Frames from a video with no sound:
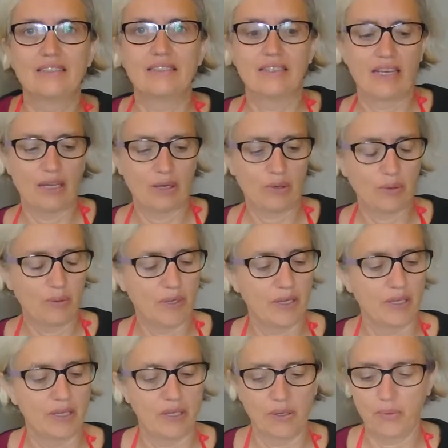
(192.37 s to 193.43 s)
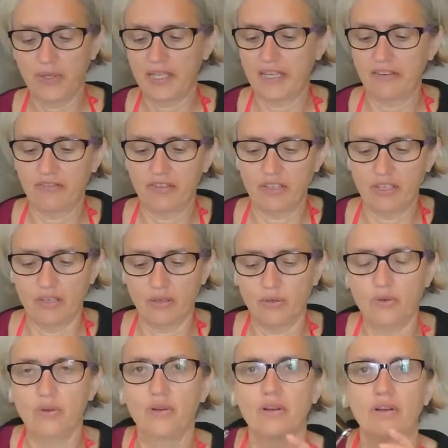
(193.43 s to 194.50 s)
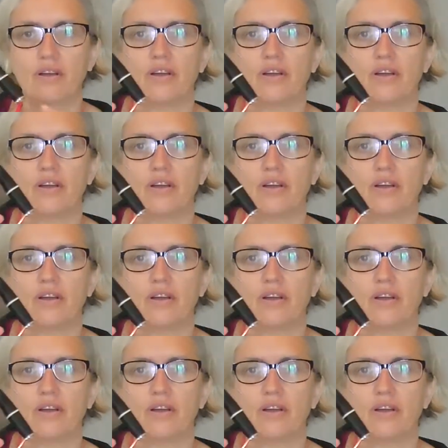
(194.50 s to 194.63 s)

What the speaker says: So now we'll have to go